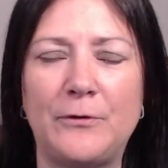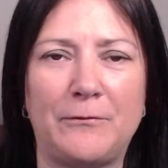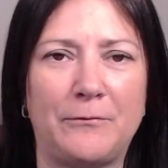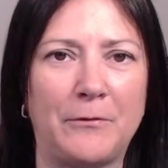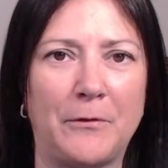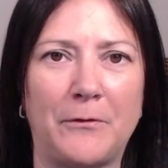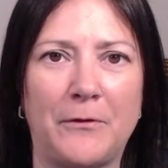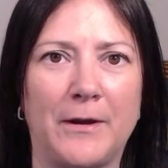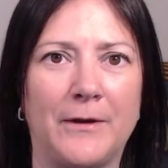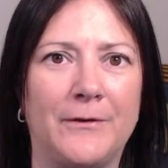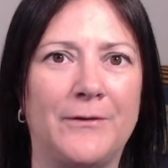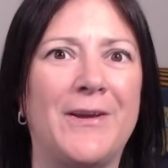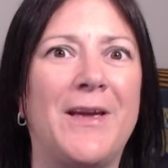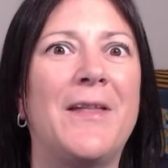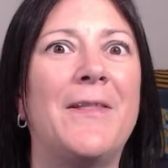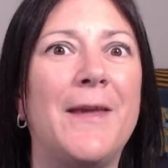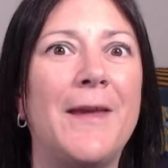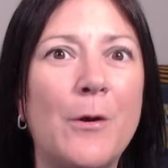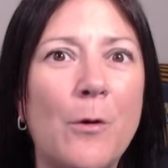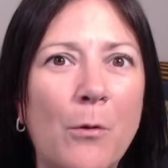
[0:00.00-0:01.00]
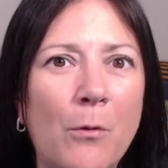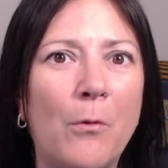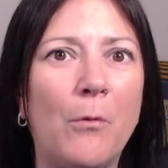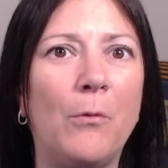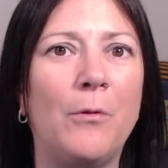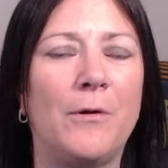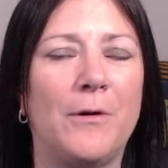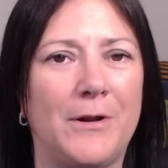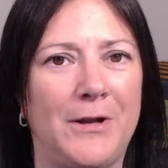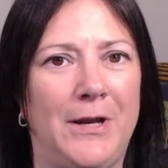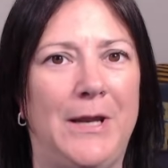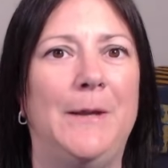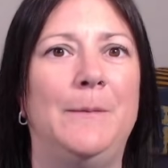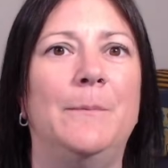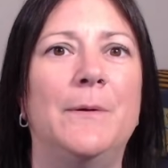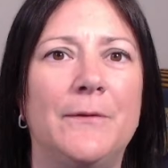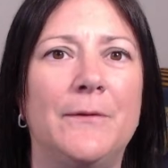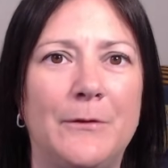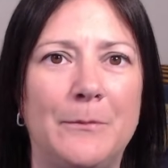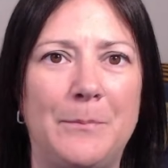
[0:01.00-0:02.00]
different things and they all
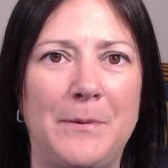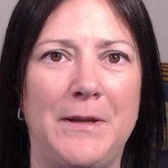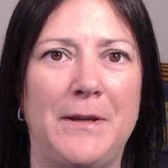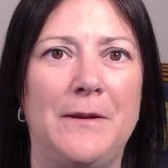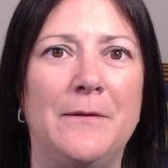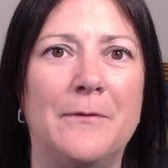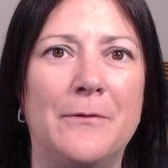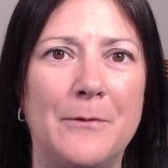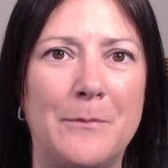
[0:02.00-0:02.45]
claim to be